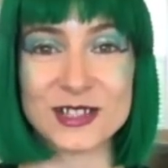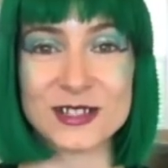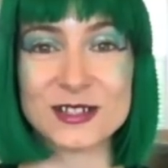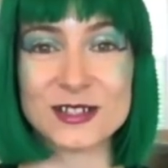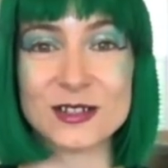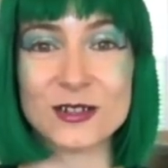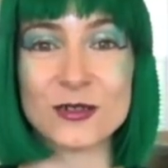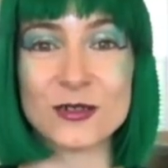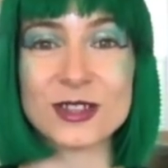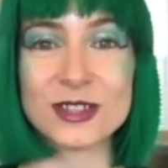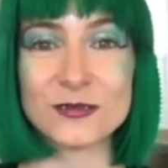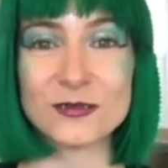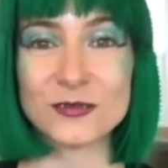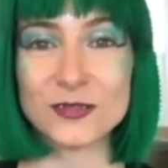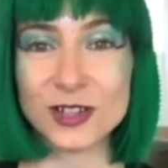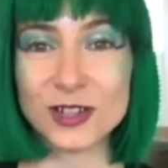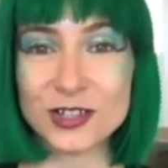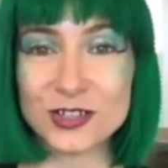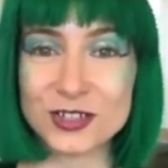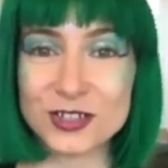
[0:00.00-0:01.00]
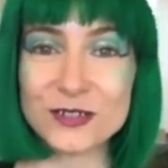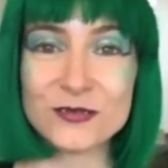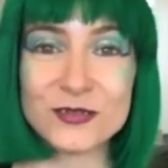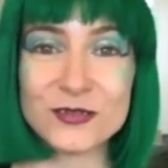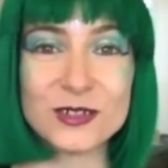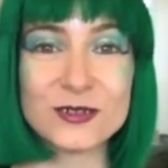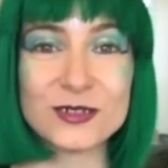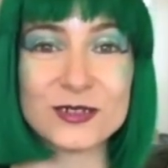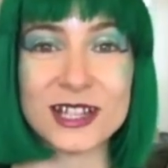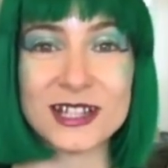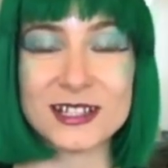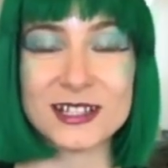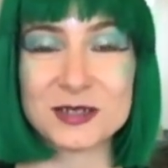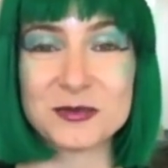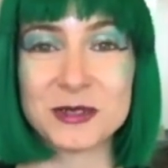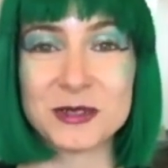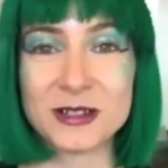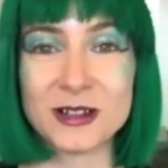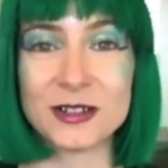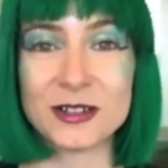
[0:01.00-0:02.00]
And so the version of you that has
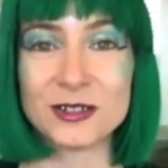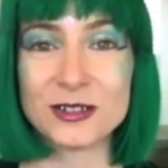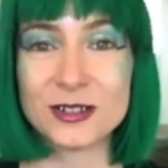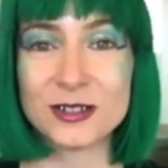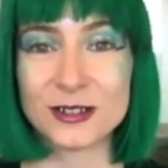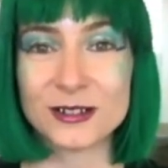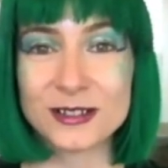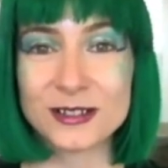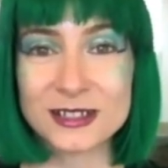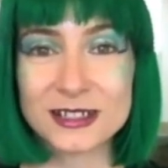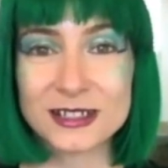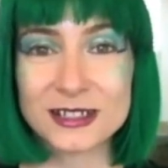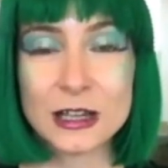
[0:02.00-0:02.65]
been on Earth